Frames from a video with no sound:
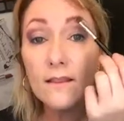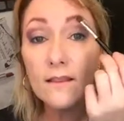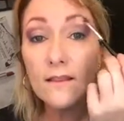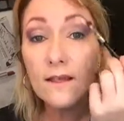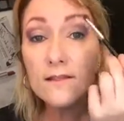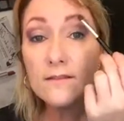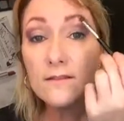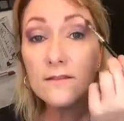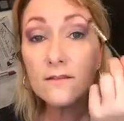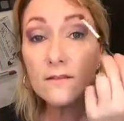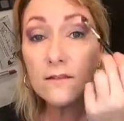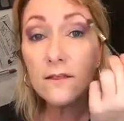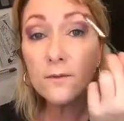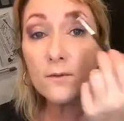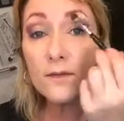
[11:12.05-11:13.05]
That's the
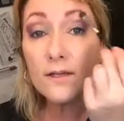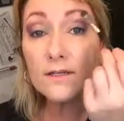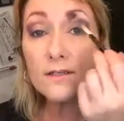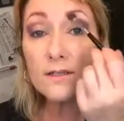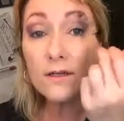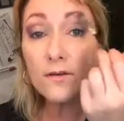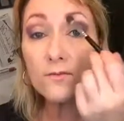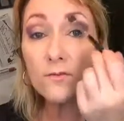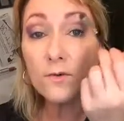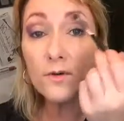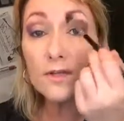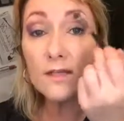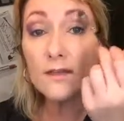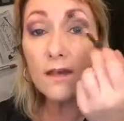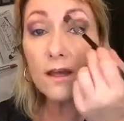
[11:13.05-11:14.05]
look I want it to go for
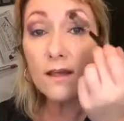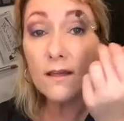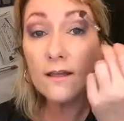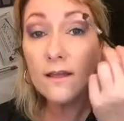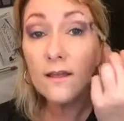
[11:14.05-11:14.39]
today.